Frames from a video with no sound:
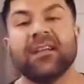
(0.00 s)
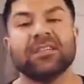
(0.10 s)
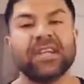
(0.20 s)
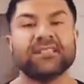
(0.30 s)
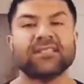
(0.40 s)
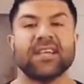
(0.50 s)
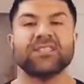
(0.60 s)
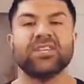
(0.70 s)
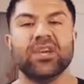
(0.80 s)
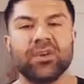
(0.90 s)
Jen
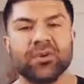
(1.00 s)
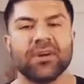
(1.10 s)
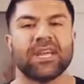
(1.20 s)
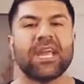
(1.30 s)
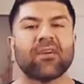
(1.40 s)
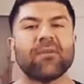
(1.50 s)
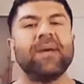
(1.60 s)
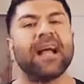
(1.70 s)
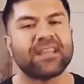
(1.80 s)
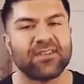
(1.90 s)
says, Kira
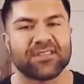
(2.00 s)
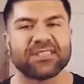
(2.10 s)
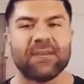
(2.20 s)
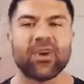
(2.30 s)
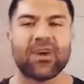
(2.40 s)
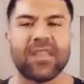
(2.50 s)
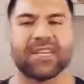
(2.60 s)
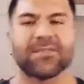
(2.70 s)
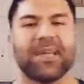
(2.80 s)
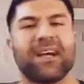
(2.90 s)
Pack killed the seminar
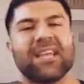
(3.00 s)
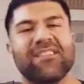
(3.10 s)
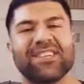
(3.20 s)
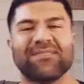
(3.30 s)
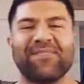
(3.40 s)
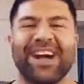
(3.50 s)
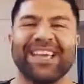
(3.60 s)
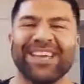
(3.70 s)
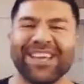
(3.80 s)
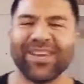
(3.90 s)
last week. I'll give you some of
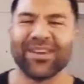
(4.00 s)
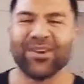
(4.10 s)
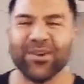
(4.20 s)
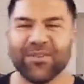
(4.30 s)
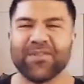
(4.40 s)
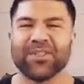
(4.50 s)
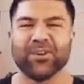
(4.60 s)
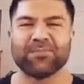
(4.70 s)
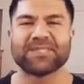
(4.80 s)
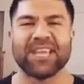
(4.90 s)
my goof
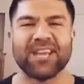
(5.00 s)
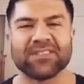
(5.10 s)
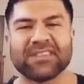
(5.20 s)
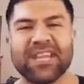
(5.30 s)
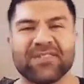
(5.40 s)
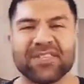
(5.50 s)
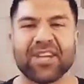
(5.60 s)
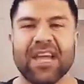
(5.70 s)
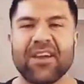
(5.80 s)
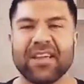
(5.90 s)
loop skills. Thanks for the
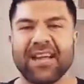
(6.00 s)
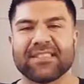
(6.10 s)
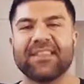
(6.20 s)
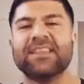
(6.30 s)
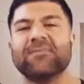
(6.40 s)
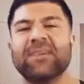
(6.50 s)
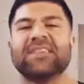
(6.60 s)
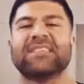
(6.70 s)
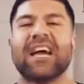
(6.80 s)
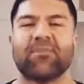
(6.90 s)
shout out. Yes, I need to be
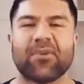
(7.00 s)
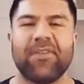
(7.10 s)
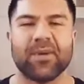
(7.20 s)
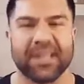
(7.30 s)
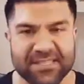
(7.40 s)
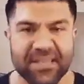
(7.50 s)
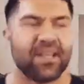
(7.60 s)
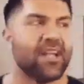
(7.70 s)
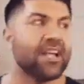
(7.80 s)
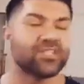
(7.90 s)
a tad more focused
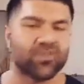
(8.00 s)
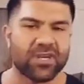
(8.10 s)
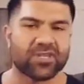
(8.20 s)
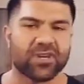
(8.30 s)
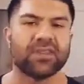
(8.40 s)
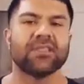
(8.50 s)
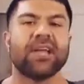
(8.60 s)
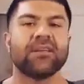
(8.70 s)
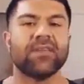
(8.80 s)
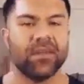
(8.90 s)
and structured
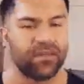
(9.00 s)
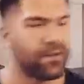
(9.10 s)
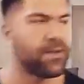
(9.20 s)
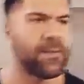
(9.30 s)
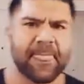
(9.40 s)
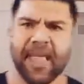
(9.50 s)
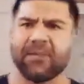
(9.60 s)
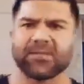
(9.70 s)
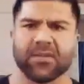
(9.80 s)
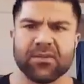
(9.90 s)
like you.
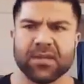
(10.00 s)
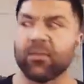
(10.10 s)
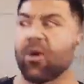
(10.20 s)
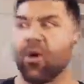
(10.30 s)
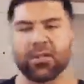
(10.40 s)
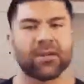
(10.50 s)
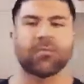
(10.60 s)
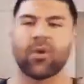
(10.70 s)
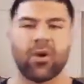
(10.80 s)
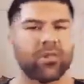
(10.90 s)
Absolutely. We're all
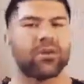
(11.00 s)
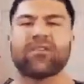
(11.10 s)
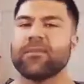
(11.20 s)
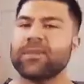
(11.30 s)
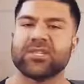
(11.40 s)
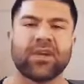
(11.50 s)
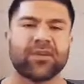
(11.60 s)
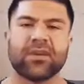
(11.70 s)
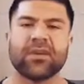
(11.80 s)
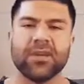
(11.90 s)
learning from each
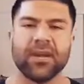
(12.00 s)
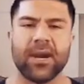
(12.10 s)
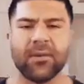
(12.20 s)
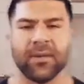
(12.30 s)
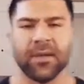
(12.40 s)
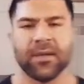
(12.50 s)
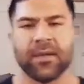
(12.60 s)
other, you know?